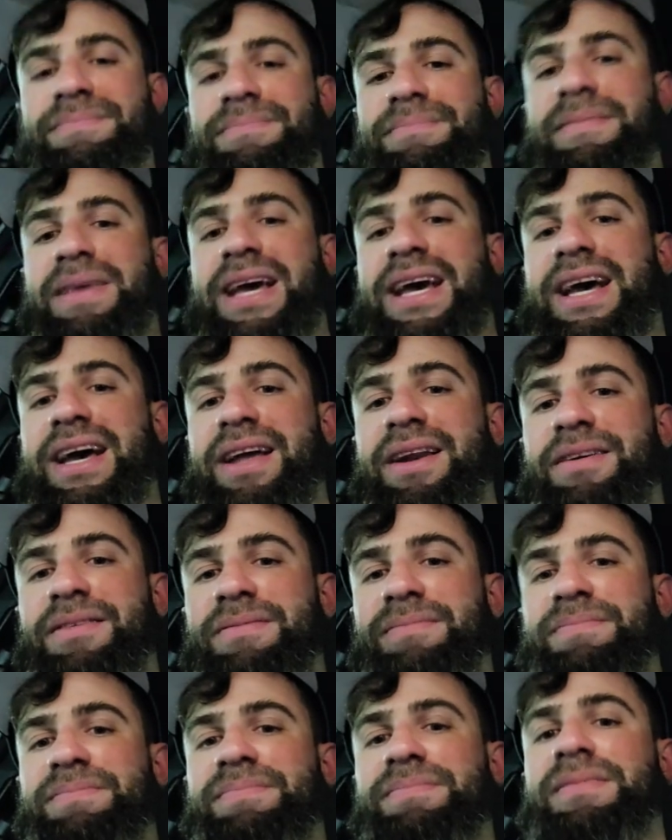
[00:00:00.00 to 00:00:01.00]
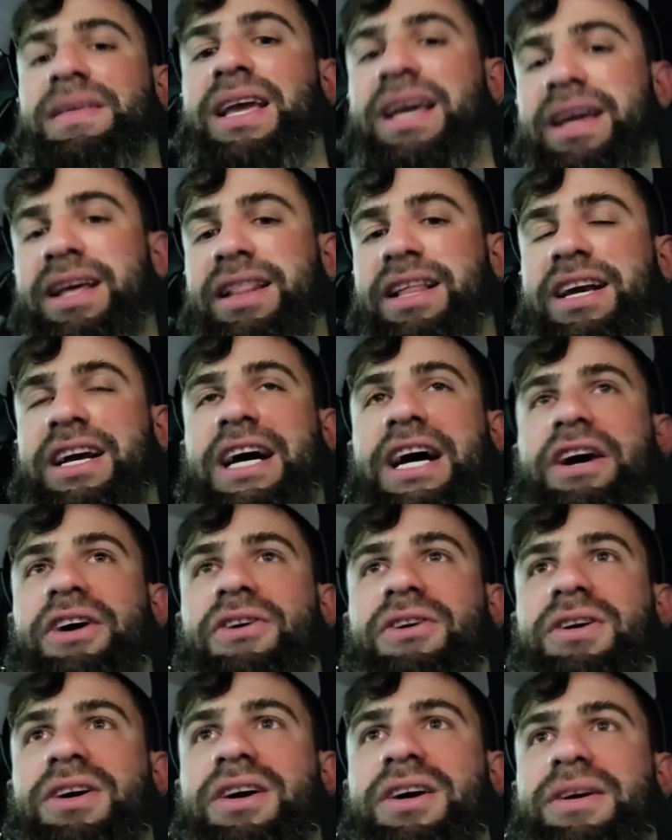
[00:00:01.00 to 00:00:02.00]
man, and the
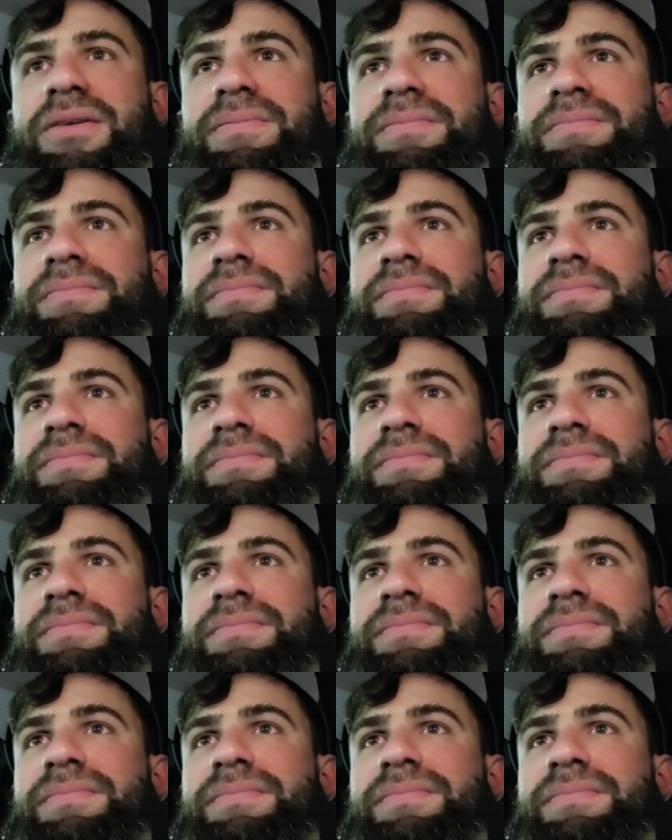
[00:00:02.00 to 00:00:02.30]
Kyogre.